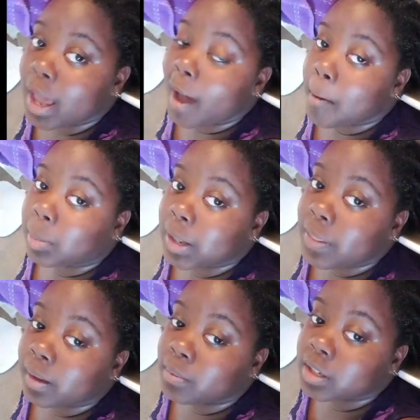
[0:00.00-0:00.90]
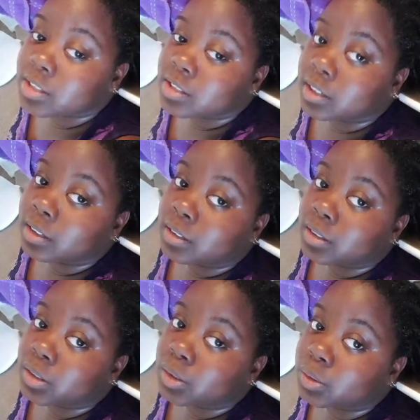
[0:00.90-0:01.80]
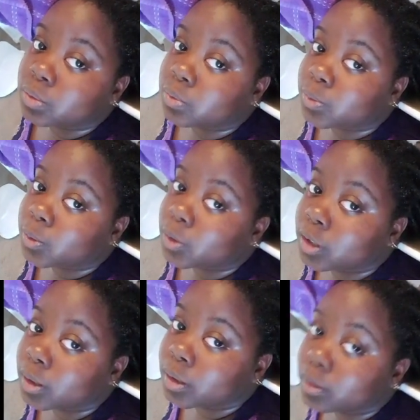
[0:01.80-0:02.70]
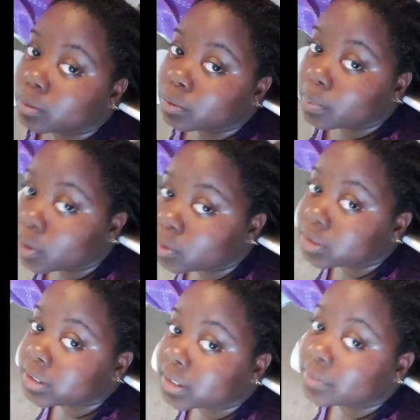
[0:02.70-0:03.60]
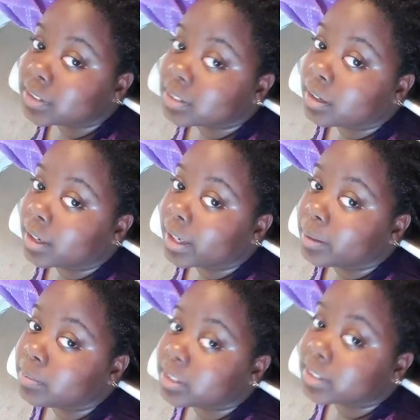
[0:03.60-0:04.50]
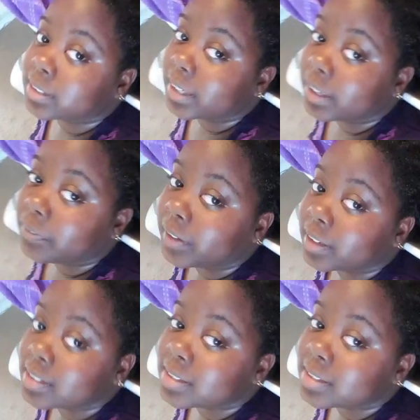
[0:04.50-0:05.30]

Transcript: but I think I'm going to chill for most of the time just like this.